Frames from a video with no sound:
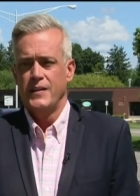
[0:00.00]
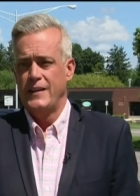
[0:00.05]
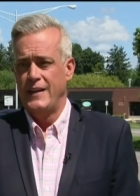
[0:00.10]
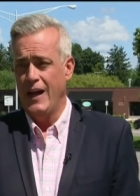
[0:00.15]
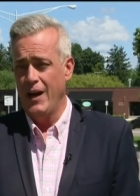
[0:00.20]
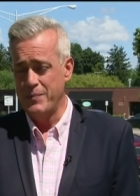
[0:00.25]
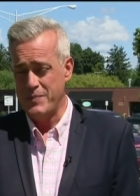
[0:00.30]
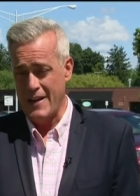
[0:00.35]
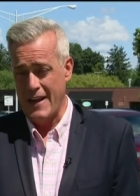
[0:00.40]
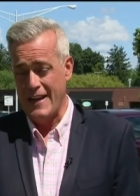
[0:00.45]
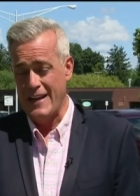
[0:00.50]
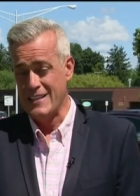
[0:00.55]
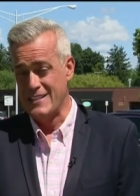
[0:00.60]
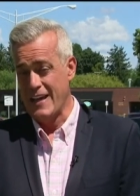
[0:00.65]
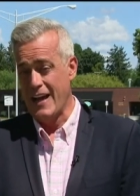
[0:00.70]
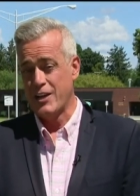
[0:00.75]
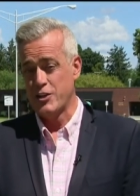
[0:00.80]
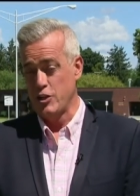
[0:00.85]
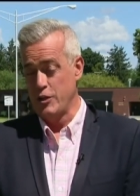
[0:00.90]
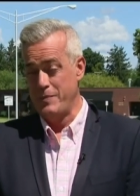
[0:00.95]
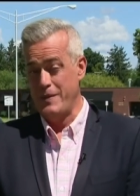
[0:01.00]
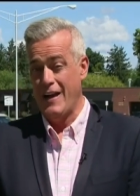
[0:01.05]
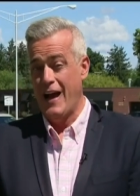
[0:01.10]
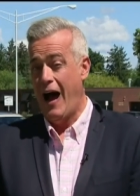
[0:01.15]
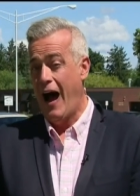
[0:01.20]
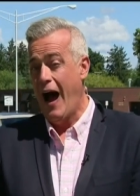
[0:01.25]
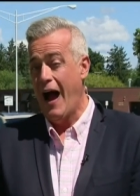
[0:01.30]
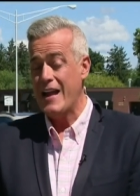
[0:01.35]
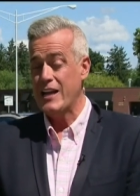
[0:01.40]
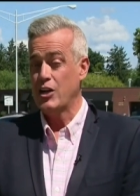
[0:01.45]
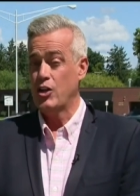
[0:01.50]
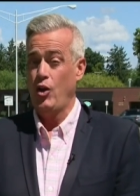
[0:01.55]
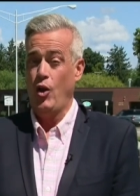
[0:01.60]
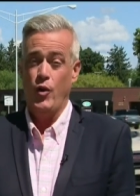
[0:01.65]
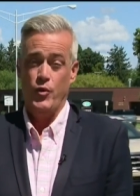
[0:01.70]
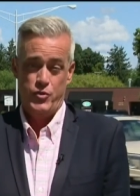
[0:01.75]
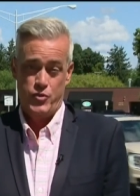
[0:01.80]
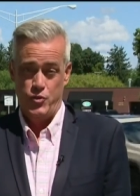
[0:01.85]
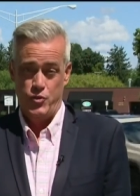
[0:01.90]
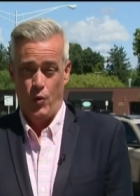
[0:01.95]
The update is actually behind
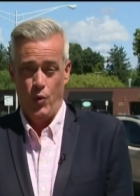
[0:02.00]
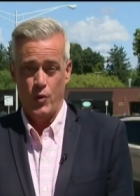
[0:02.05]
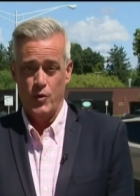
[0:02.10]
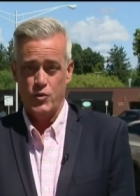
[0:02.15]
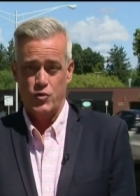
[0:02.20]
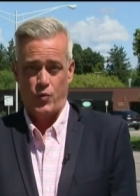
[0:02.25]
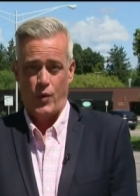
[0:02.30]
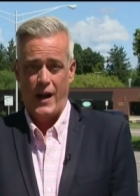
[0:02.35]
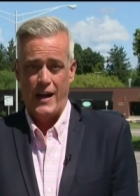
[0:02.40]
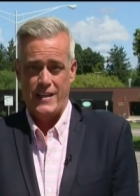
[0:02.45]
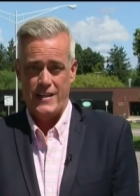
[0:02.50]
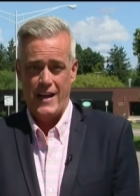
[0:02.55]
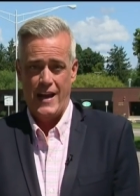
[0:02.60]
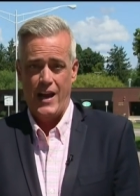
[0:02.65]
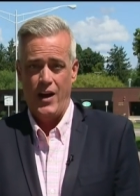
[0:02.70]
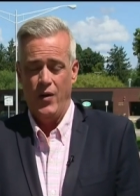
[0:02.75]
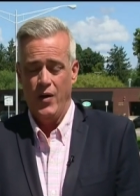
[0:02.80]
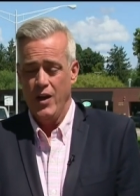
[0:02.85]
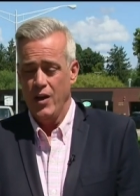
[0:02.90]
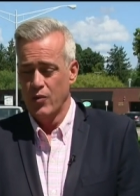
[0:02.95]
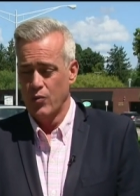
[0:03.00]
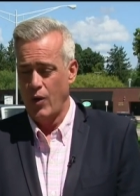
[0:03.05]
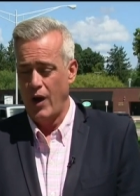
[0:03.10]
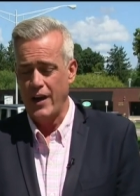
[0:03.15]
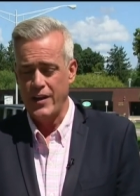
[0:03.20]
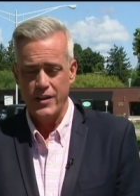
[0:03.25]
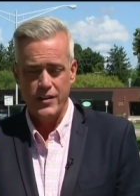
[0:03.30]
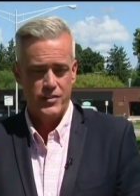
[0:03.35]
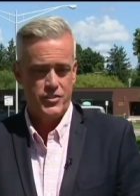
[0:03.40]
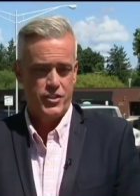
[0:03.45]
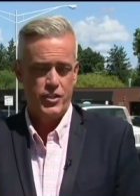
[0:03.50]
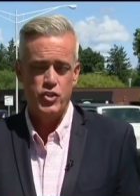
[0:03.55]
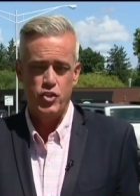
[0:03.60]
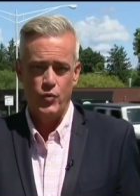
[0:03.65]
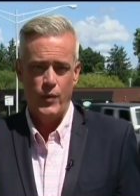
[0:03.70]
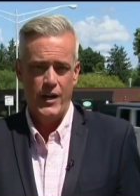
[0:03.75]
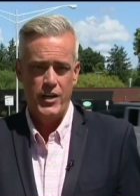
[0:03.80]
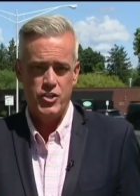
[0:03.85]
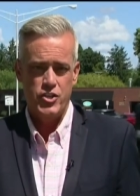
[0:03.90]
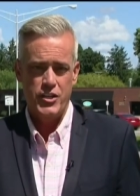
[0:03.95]
closed doors right now, Rhonda. The
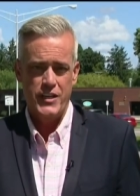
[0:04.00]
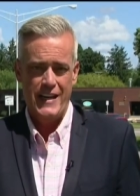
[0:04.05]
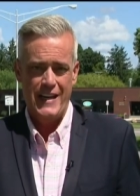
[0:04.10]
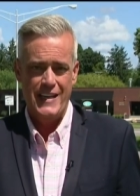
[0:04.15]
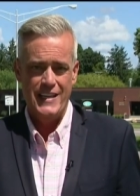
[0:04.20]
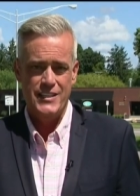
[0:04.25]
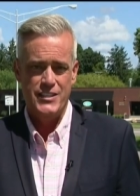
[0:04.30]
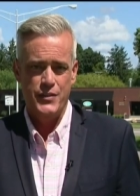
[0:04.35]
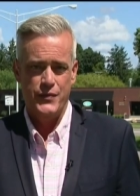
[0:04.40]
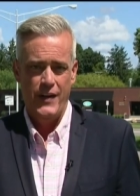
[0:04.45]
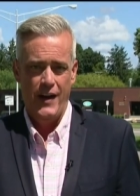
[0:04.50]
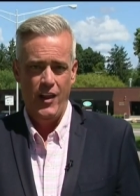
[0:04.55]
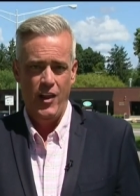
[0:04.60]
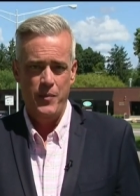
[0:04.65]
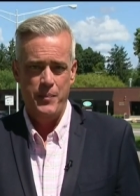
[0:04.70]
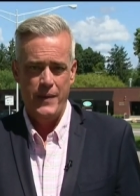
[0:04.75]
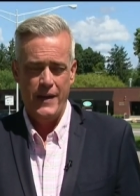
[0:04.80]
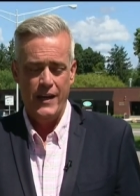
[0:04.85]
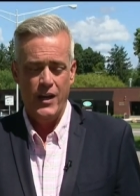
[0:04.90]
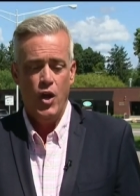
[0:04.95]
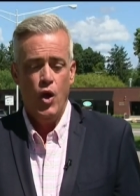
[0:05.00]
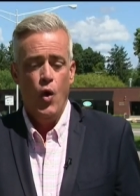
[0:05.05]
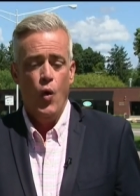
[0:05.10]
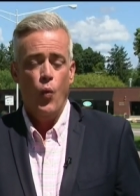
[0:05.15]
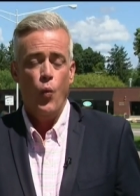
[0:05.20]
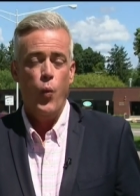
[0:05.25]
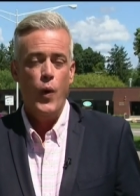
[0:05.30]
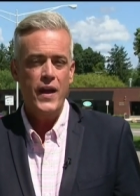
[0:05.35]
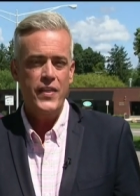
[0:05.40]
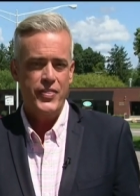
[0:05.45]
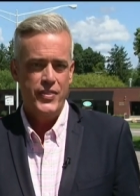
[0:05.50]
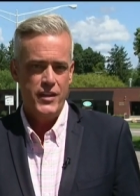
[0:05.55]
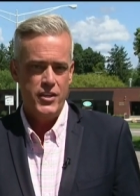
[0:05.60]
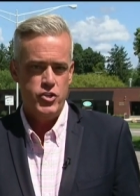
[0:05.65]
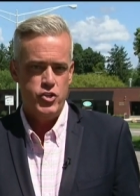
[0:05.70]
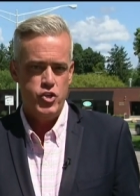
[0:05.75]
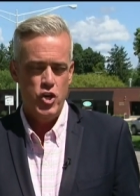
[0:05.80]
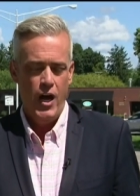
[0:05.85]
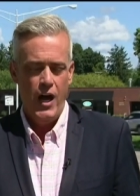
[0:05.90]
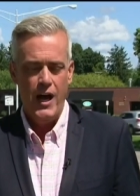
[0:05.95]
situation is developing with the
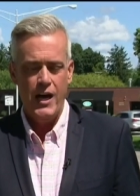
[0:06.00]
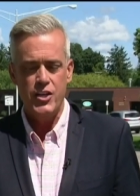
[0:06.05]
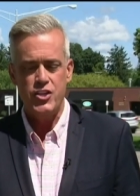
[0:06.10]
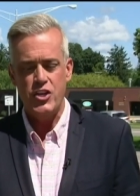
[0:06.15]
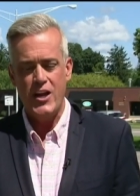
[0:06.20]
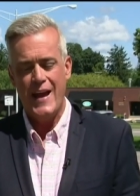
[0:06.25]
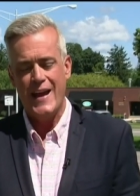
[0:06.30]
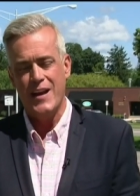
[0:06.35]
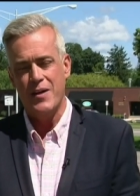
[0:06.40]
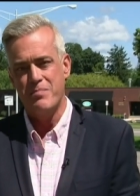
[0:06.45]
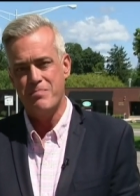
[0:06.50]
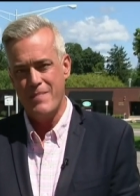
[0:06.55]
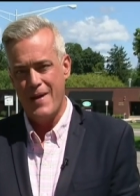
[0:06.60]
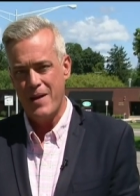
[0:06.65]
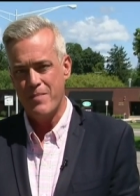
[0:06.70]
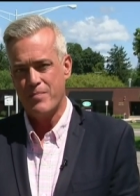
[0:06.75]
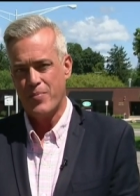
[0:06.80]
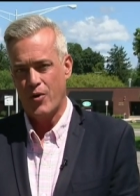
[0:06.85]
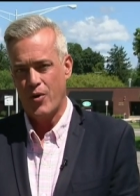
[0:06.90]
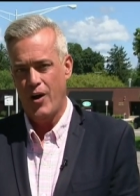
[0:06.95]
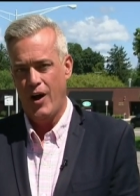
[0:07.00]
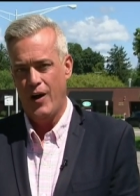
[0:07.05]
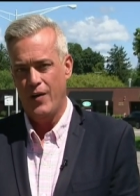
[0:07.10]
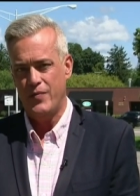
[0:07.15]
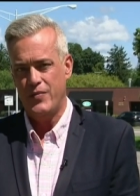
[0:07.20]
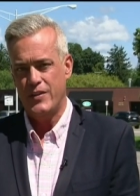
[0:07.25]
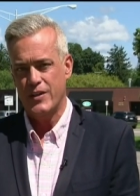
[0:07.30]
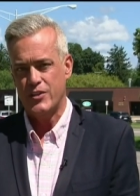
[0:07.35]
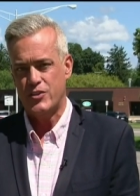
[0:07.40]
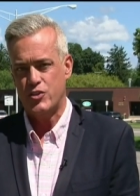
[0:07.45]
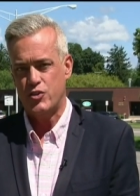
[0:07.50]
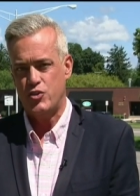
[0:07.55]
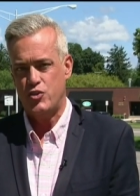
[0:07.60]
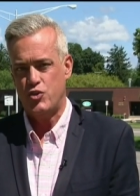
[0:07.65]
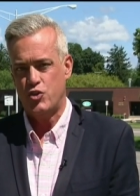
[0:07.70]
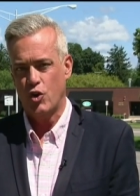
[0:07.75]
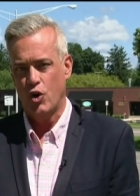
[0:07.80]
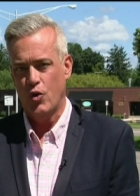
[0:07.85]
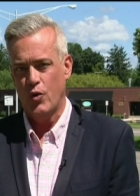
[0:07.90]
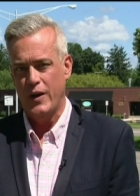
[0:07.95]
judge and a member of this
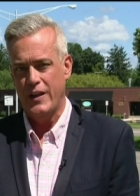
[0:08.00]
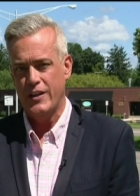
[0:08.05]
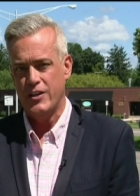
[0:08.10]
jury.